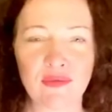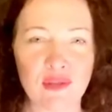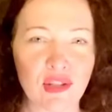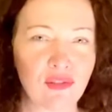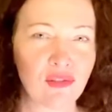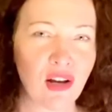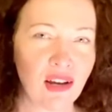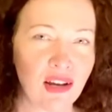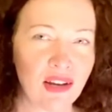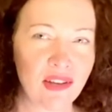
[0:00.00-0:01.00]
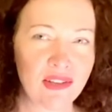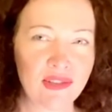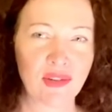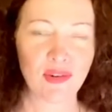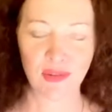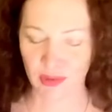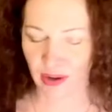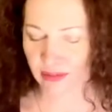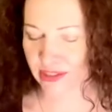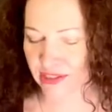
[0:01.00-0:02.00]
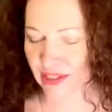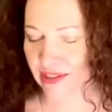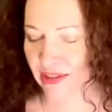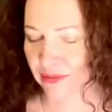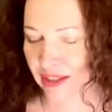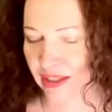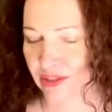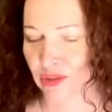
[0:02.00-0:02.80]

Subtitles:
July. So if you have a significant